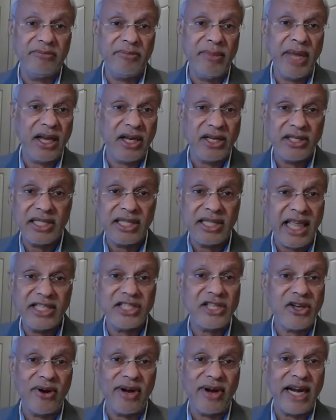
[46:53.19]
because
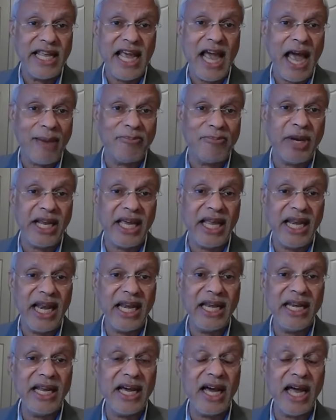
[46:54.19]
things are already happening in
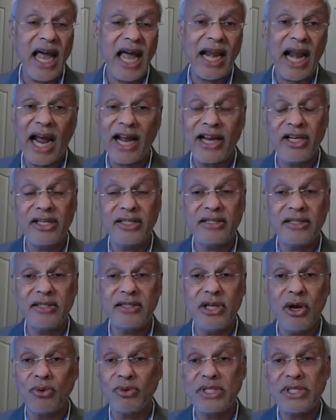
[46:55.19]
India, and I
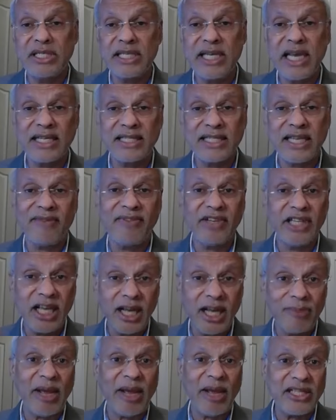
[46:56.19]
don't see us having the
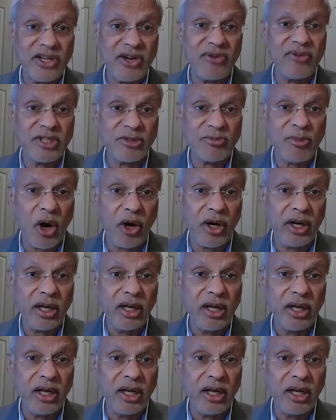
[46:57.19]
capacity to respond.